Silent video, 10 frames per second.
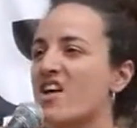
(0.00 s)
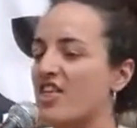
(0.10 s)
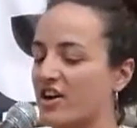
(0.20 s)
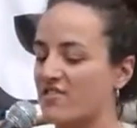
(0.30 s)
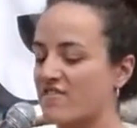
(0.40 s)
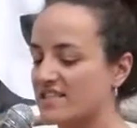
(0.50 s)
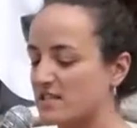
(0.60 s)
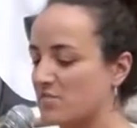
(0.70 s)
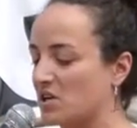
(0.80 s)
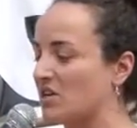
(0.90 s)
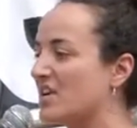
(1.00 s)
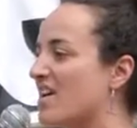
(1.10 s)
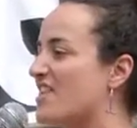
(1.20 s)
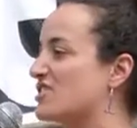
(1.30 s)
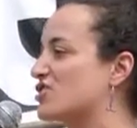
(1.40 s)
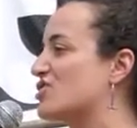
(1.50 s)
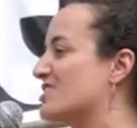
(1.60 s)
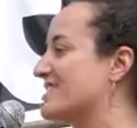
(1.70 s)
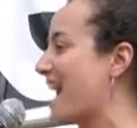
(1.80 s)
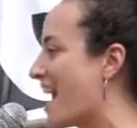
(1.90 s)
they're invisible, they should
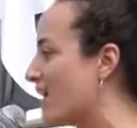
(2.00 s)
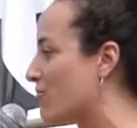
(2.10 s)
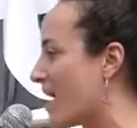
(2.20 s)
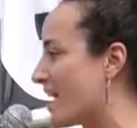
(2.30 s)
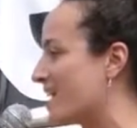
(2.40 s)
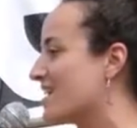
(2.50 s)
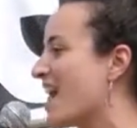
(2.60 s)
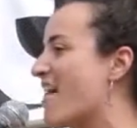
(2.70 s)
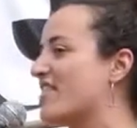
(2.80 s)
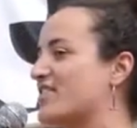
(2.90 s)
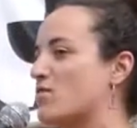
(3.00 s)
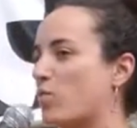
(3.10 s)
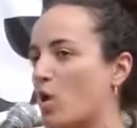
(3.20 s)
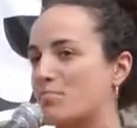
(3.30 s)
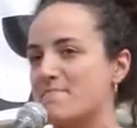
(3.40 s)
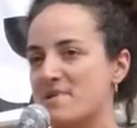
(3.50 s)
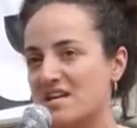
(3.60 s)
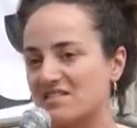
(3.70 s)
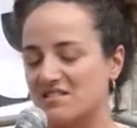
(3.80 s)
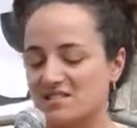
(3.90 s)
just die already, and that they won't be
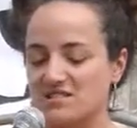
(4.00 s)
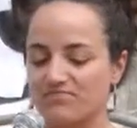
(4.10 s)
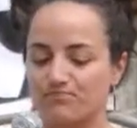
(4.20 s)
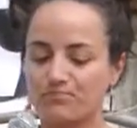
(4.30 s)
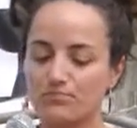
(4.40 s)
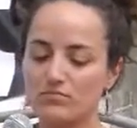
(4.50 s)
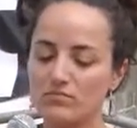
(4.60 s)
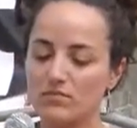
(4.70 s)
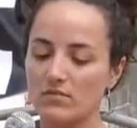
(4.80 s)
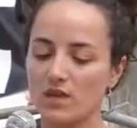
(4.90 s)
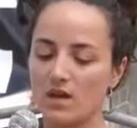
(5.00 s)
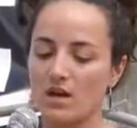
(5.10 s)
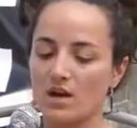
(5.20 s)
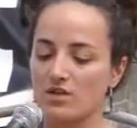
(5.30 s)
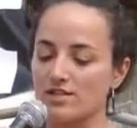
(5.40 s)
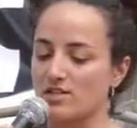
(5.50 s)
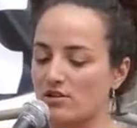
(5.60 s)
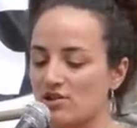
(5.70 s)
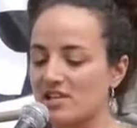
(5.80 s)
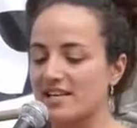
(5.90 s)
missed. The
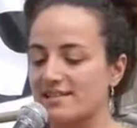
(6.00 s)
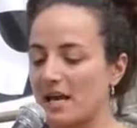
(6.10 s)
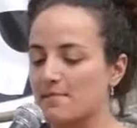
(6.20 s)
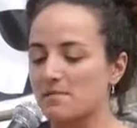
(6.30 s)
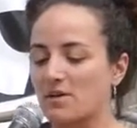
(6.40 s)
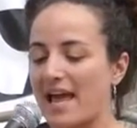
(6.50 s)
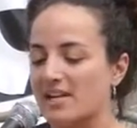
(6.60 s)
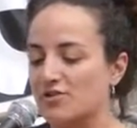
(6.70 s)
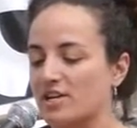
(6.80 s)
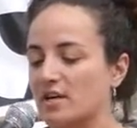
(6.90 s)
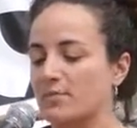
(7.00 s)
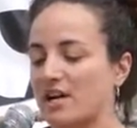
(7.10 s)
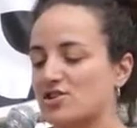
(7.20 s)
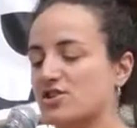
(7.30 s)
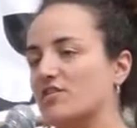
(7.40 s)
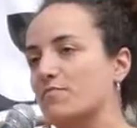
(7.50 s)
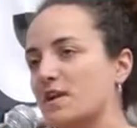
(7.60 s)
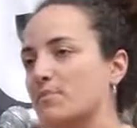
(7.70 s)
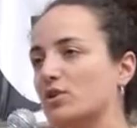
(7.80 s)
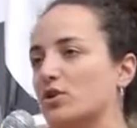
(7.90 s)
socially acceptable hatred and oppression of
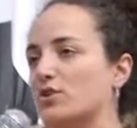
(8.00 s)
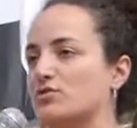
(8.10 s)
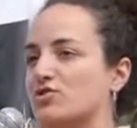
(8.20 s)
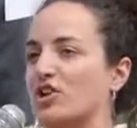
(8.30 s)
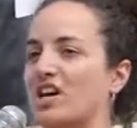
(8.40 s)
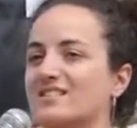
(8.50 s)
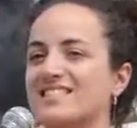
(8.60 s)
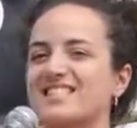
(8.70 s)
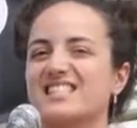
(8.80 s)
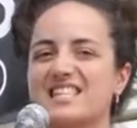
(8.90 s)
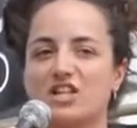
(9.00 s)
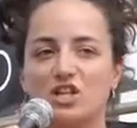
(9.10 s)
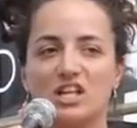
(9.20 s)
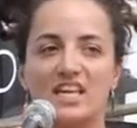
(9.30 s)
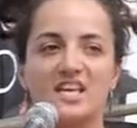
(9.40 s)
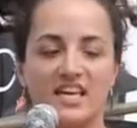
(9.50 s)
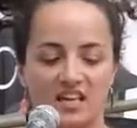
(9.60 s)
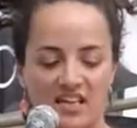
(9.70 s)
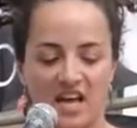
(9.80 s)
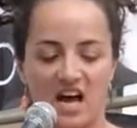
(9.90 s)
people who use drugs is literally
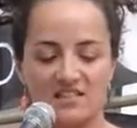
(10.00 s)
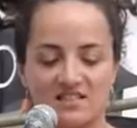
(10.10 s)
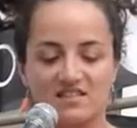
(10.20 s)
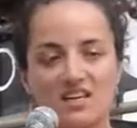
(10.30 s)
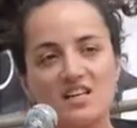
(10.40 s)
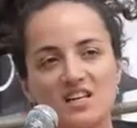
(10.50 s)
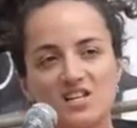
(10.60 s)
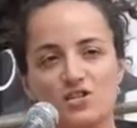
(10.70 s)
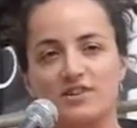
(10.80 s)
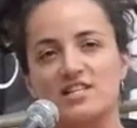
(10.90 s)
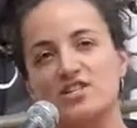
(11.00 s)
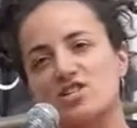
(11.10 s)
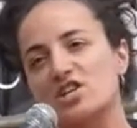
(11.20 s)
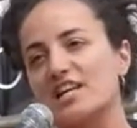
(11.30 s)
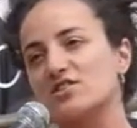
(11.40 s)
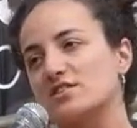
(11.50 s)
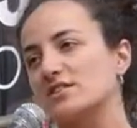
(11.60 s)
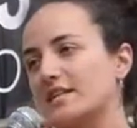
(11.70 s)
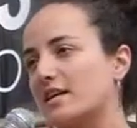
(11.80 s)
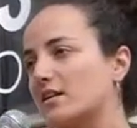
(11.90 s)
killing us. Syringe exchange is
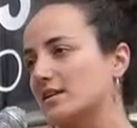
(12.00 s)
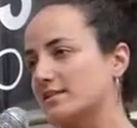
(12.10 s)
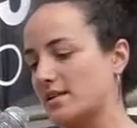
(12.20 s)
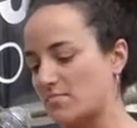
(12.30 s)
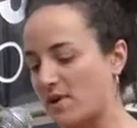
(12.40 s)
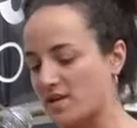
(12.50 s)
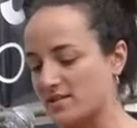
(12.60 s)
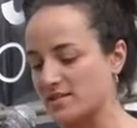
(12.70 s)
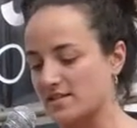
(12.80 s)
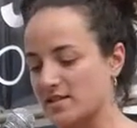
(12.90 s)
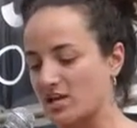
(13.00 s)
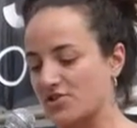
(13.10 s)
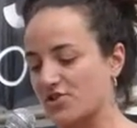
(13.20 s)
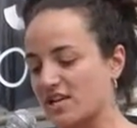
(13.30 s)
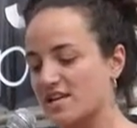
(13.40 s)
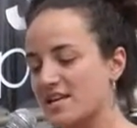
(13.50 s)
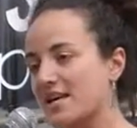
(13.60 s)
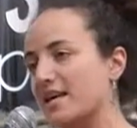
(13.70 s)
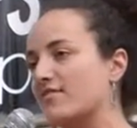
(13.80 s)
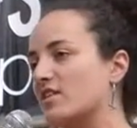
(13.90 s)
illegal in some parts of this country,
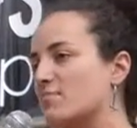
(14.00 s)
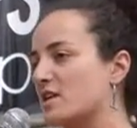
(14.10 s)
giving